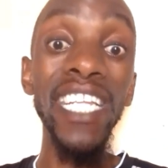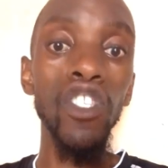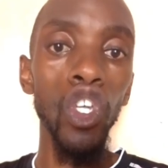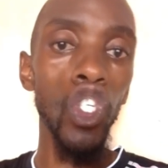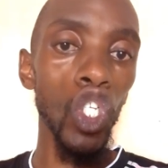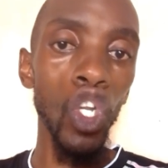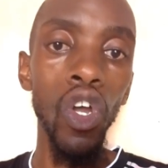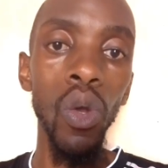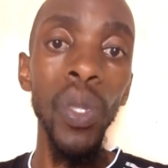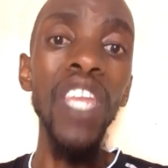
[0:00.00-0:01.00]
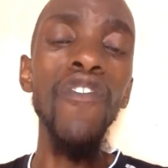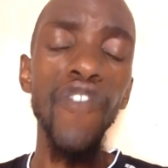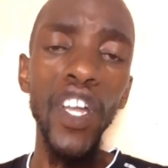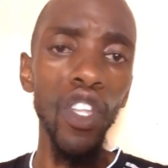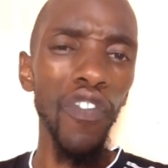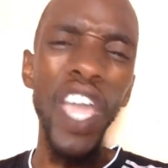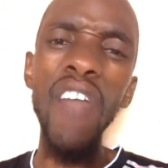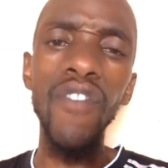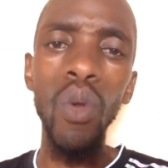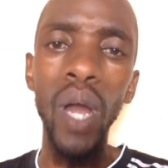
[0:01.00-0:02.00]
act so strong in front of
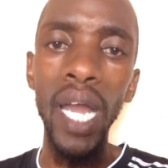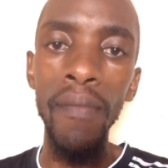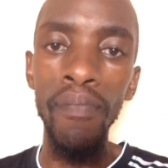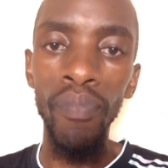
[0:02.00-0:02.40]
everyone